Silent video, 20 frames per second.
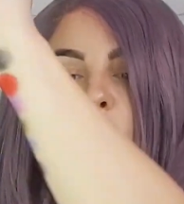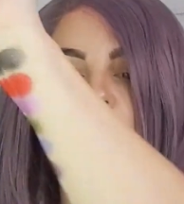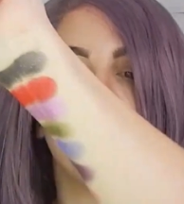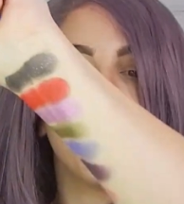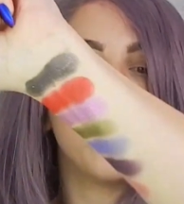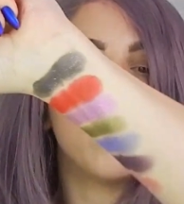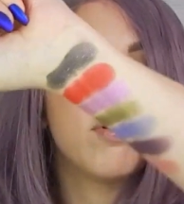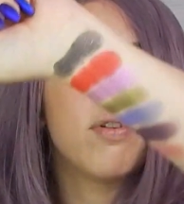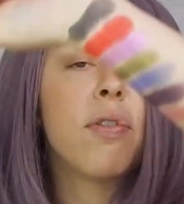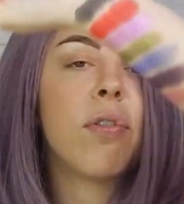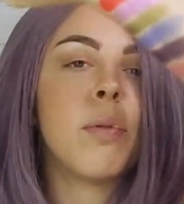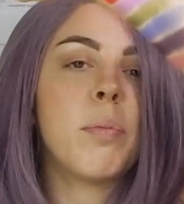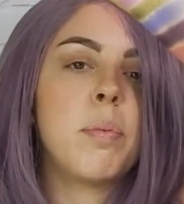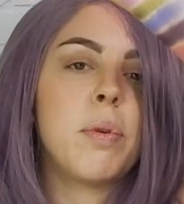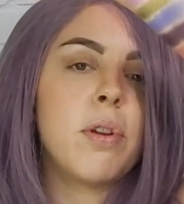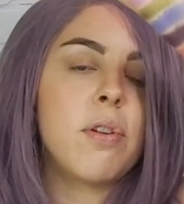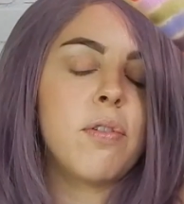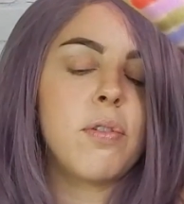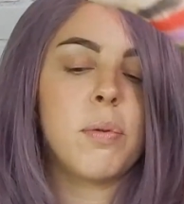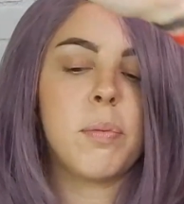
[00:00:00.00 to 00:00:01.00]
Beautiful,
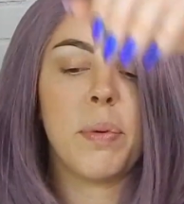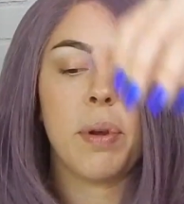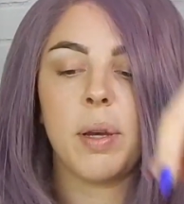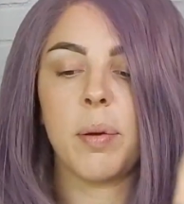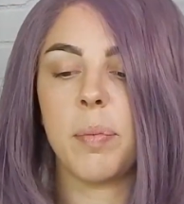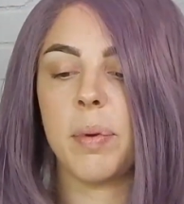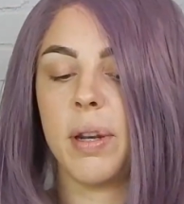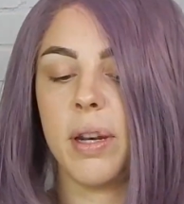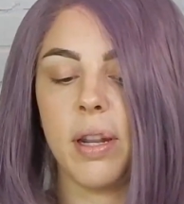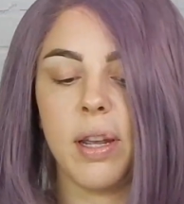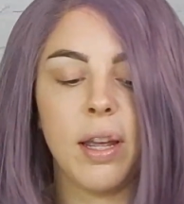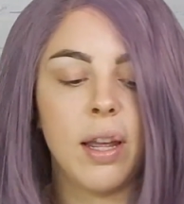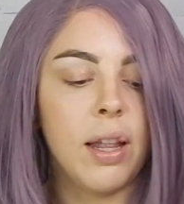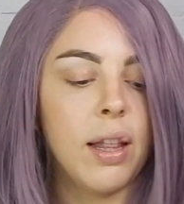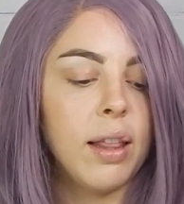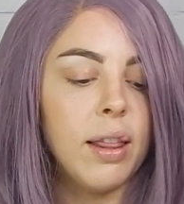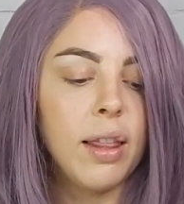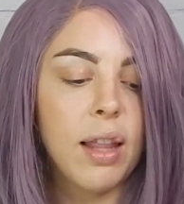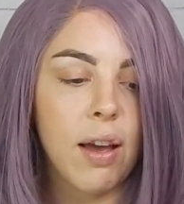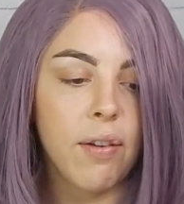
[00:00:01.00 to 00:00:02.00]
beautiful pigment.
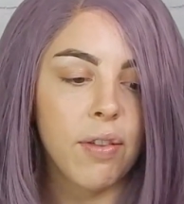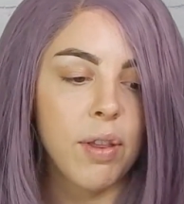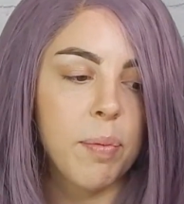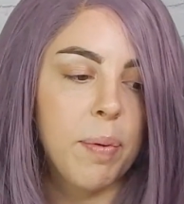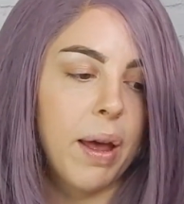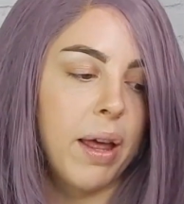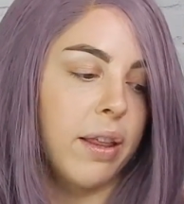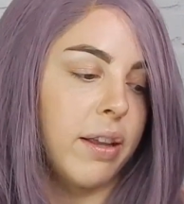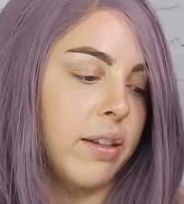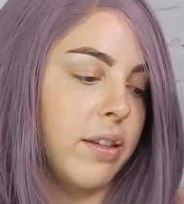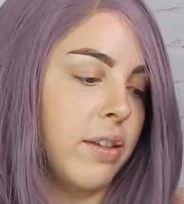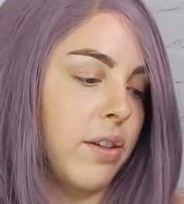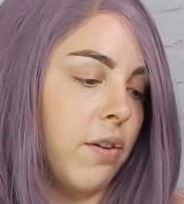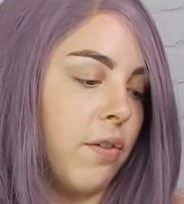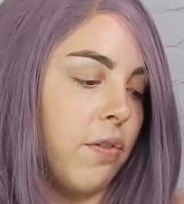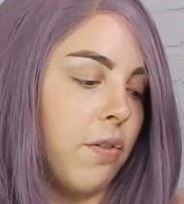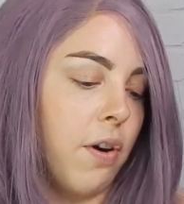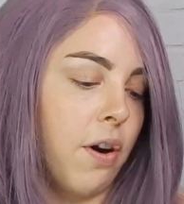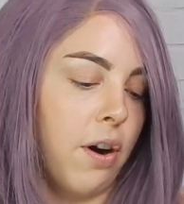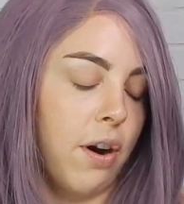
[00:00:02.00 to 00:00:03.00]
Love the palette so
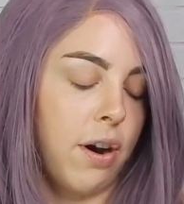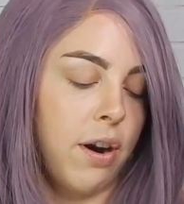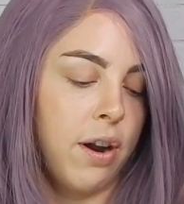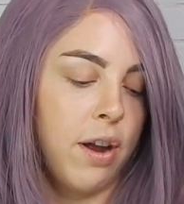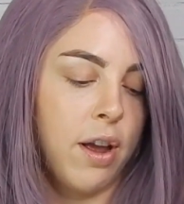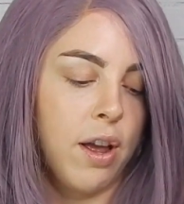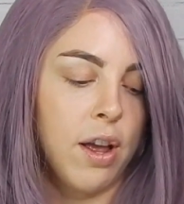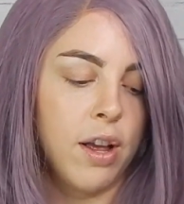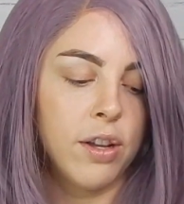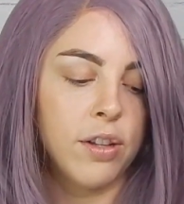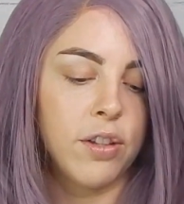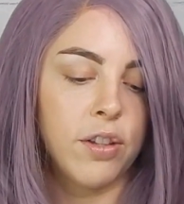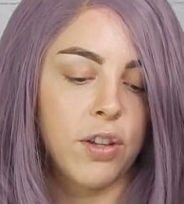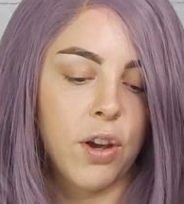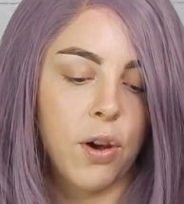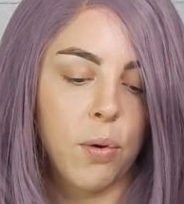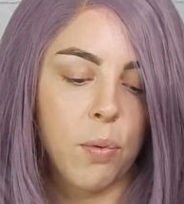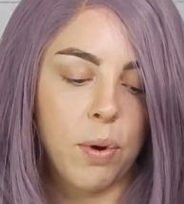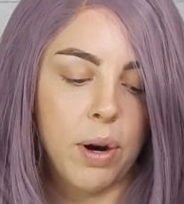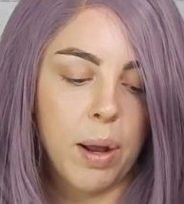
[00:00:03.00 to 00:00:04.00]
far.
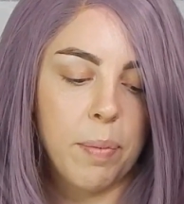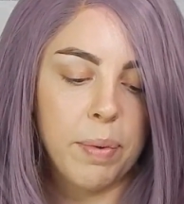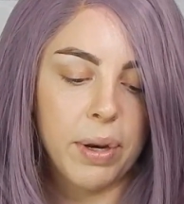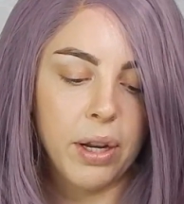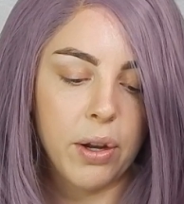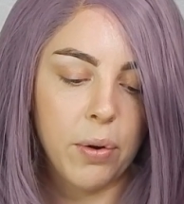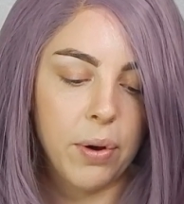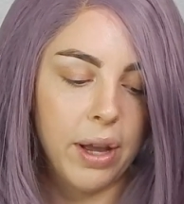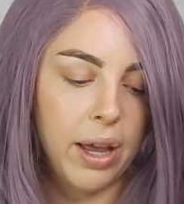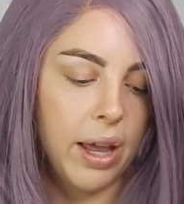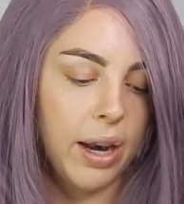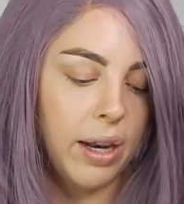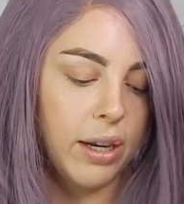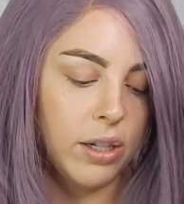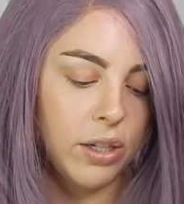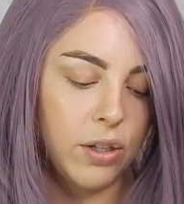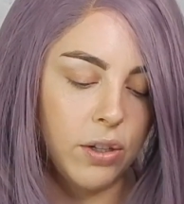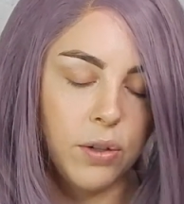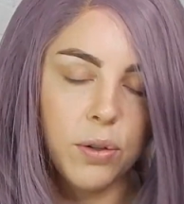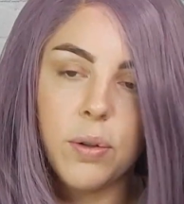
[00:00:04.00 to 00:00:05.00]
So what I'm going to go ahead
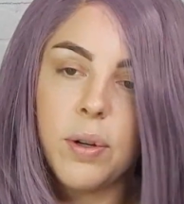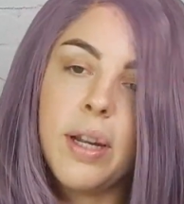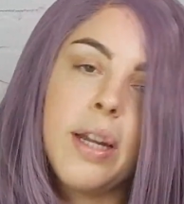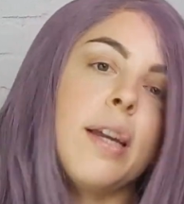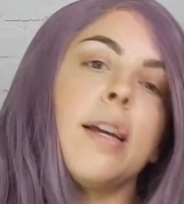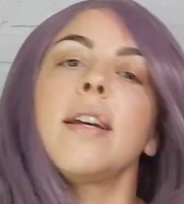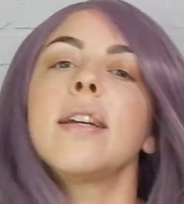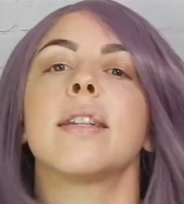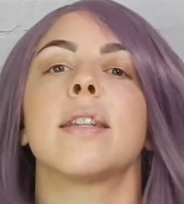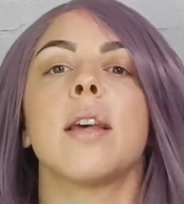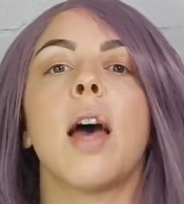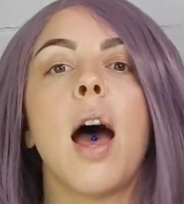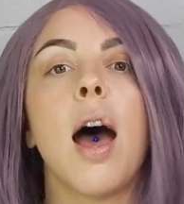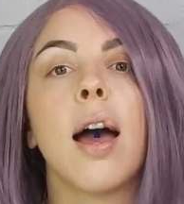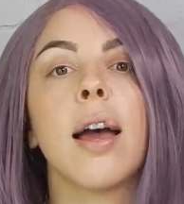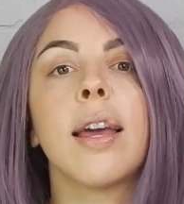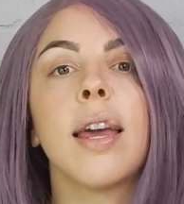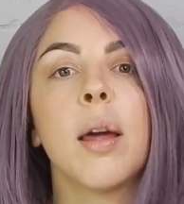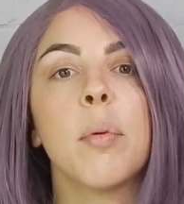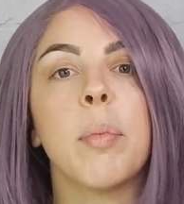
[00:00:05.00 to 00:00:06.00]
and do is
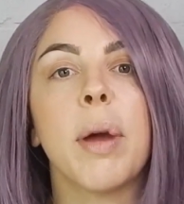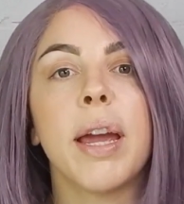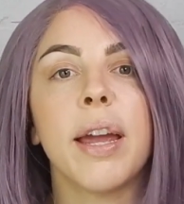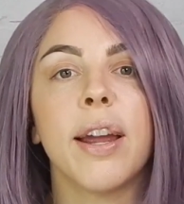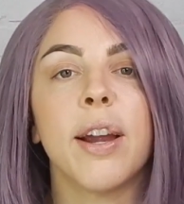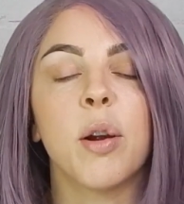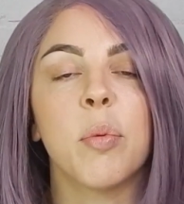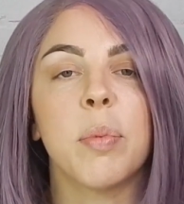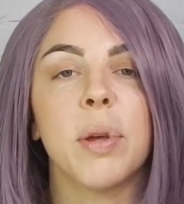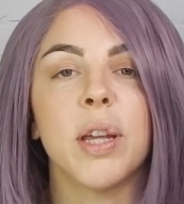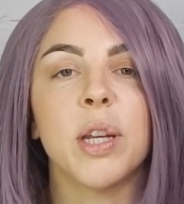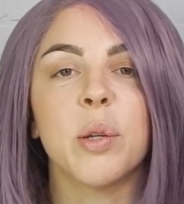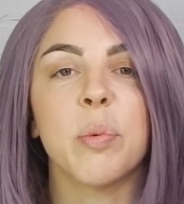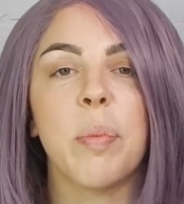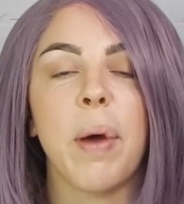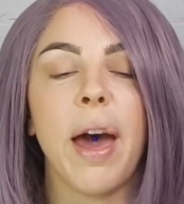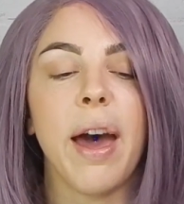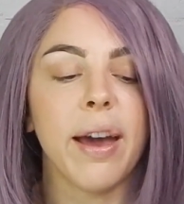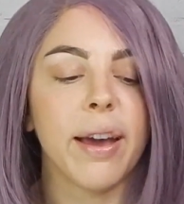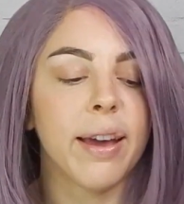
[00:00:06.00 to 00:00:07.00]
get my hair pinned
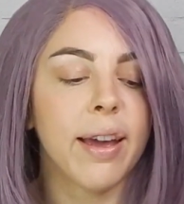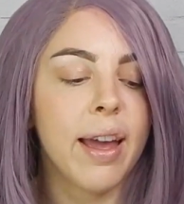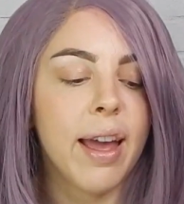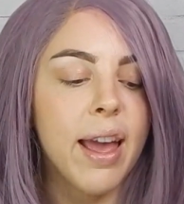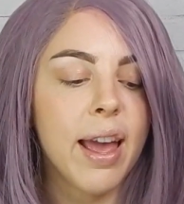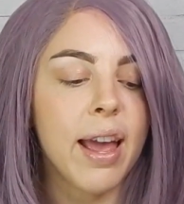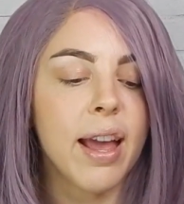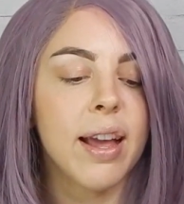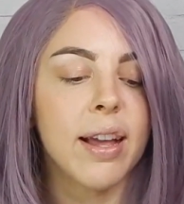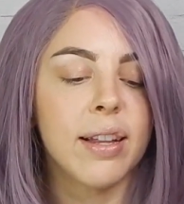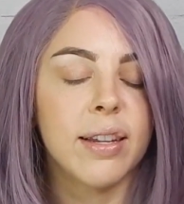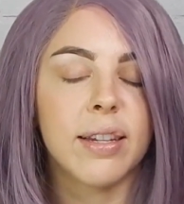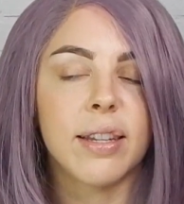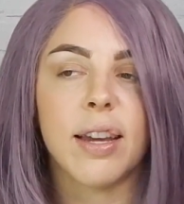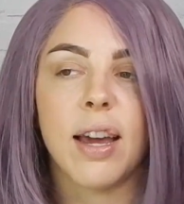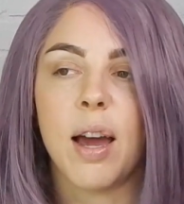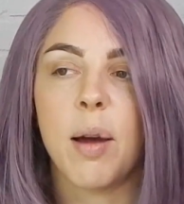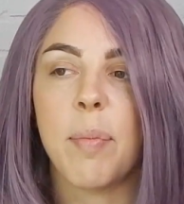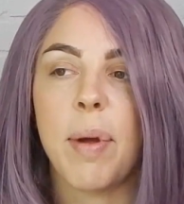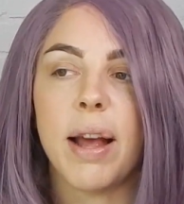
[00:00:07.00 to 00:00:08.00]
back, and
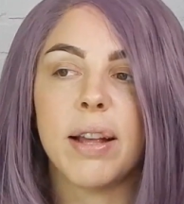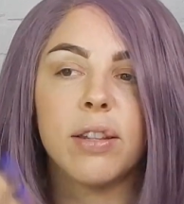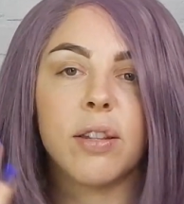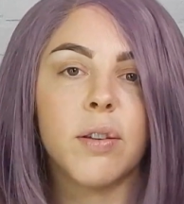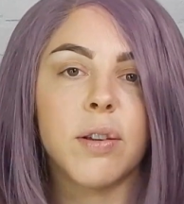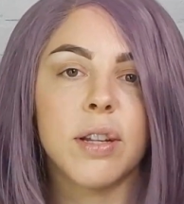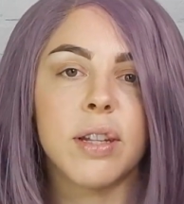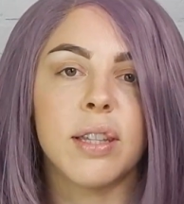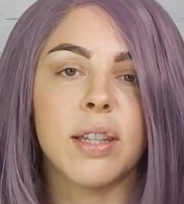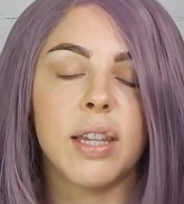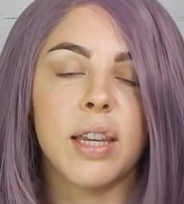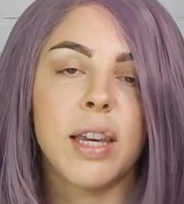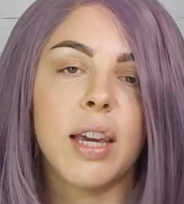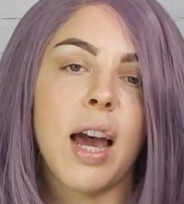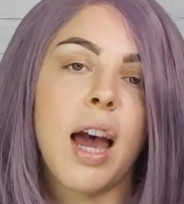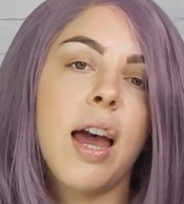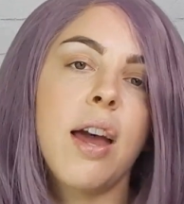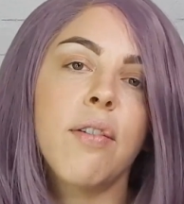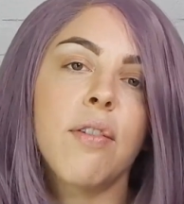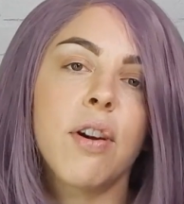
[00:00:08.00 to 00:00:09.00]
as you can see,
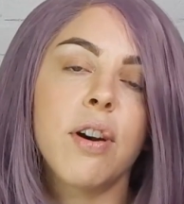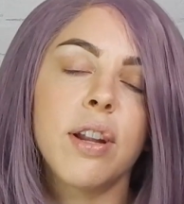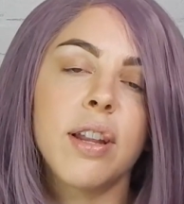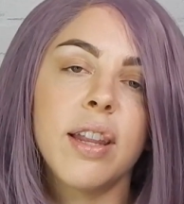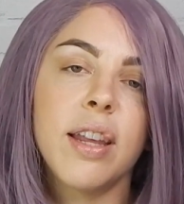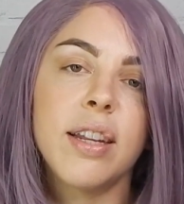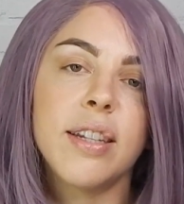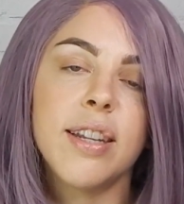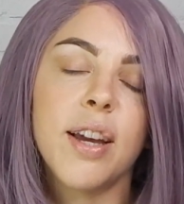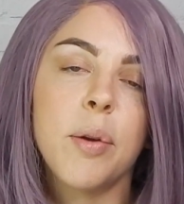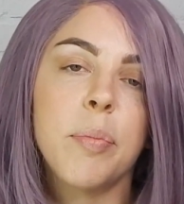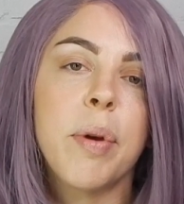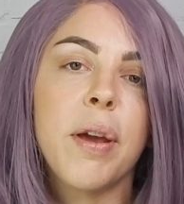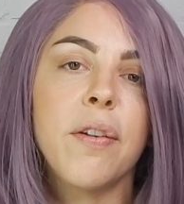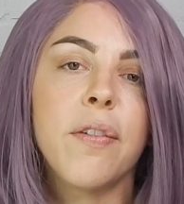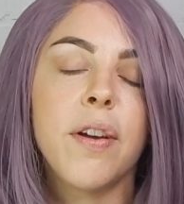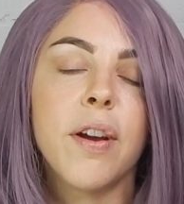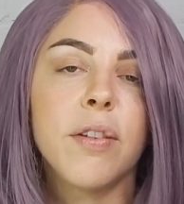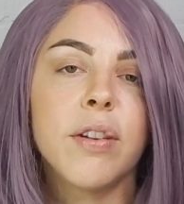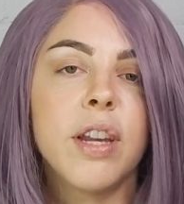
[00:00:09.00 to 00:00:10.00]
I have already laid down my
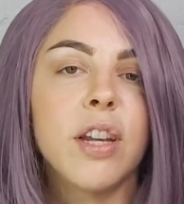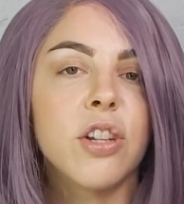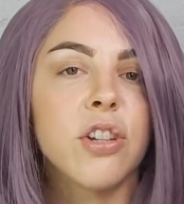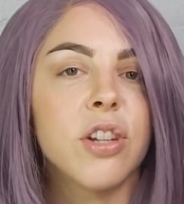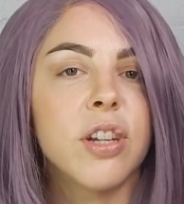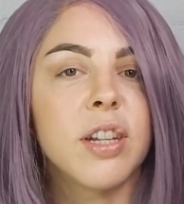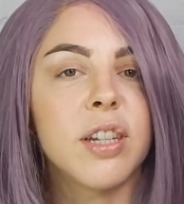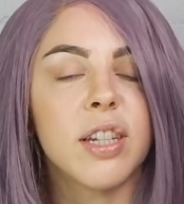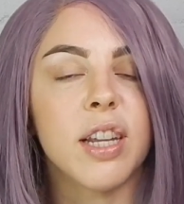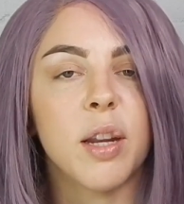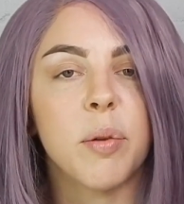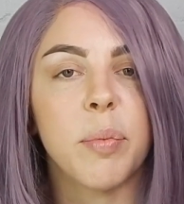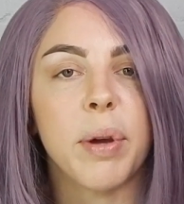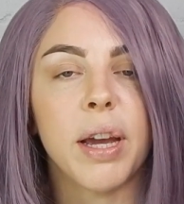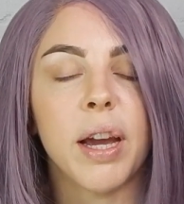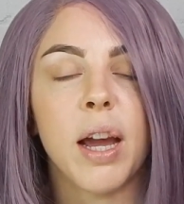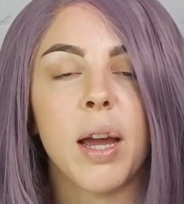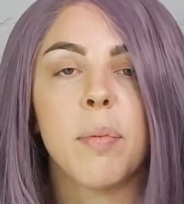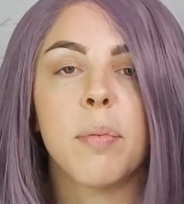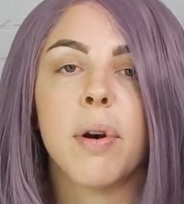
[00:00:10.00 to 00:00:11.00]
foundation, done my
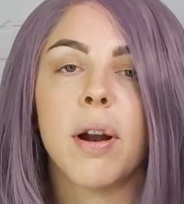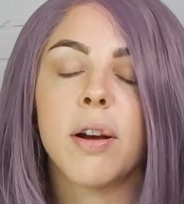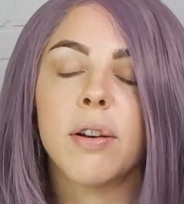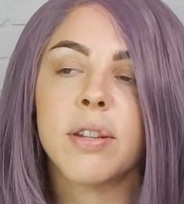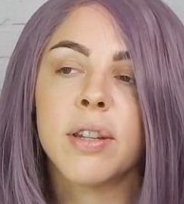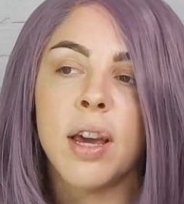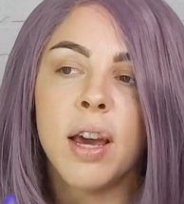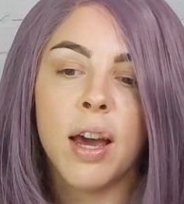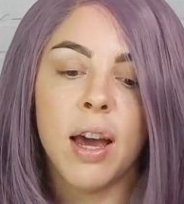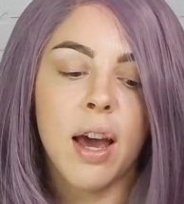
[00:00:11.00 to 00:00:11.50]
eyebrows,